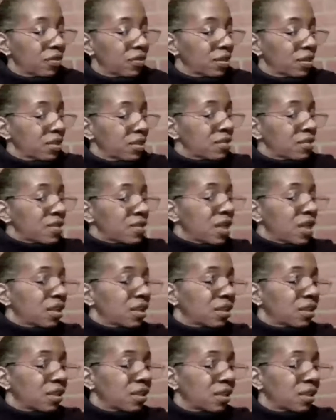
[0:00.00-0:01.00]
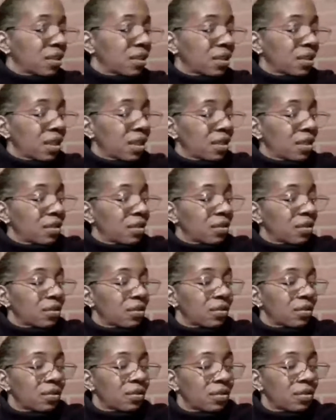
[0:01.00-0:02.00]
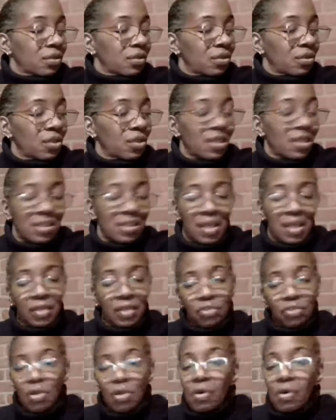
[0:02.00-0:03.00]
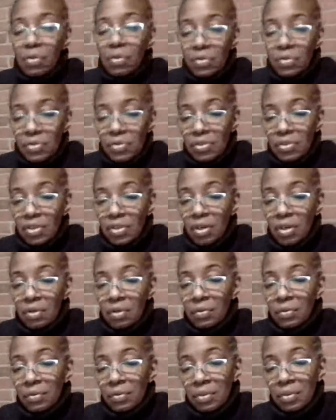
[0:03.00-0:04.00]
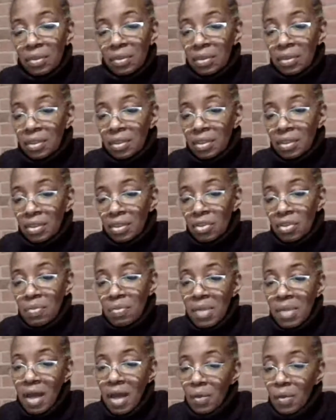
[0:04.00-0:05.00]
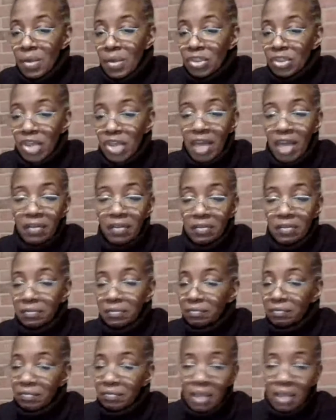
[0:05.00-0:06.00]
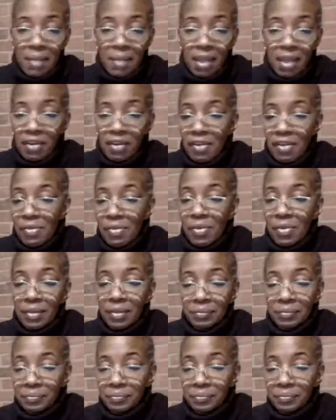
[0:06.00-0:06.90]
I don't think there's anything that it's like trolls. You block one channel, they make another one.